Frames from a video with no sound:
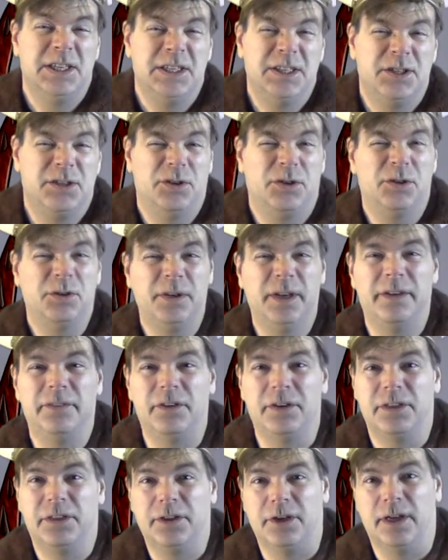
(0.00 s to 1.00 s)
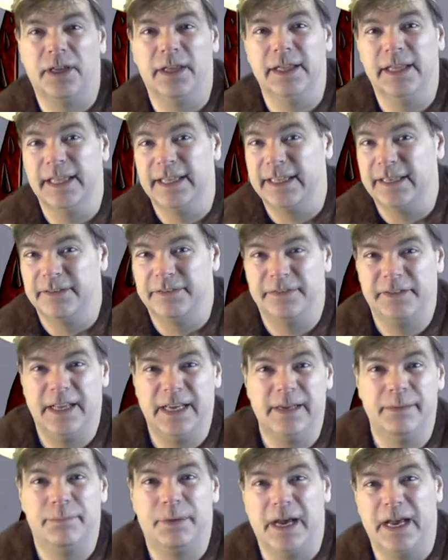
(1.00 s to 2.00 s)
So whoever thought that the
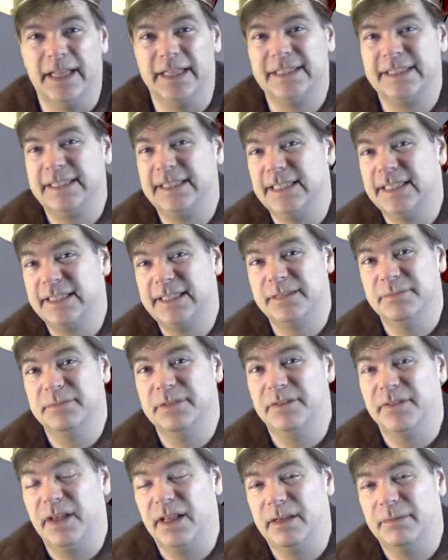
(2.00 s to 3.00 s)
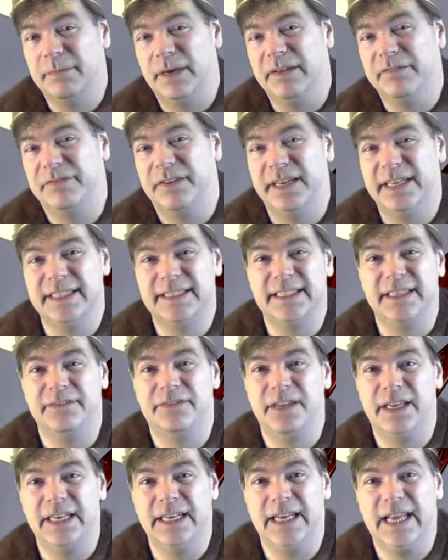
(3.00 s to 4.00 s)
flight pod system developed by Fantasy
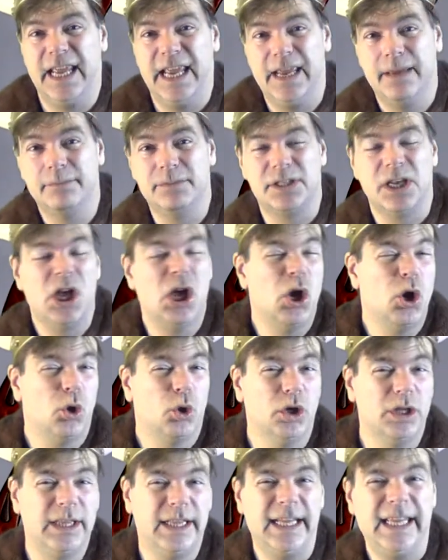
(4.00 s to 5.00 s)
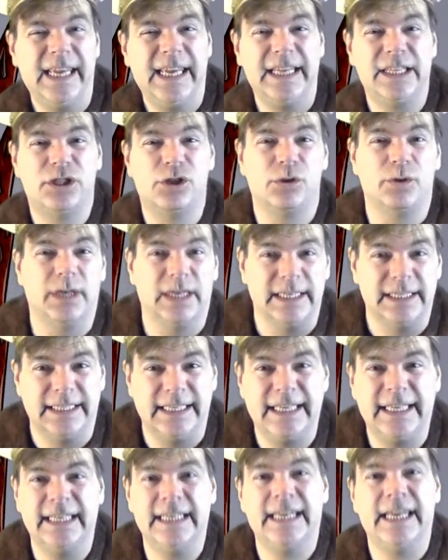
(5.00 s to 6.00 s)
Flight Games would lead to a
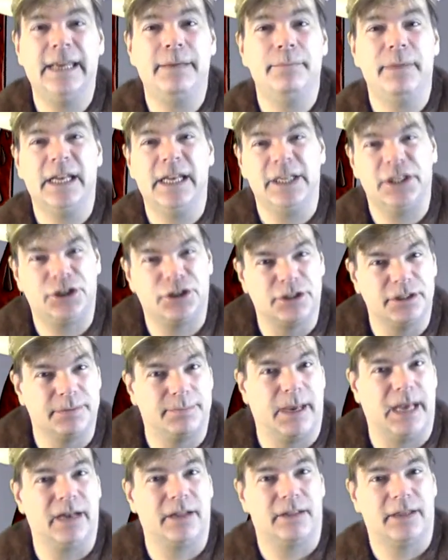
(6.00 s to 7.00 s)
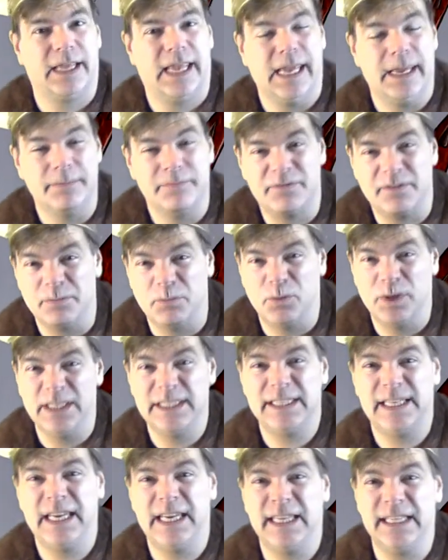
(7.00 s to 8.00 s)
D and D miniatures battle game from
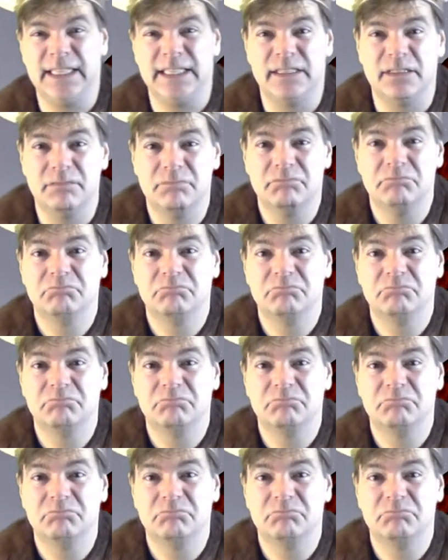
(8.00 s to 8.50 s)
WizKids?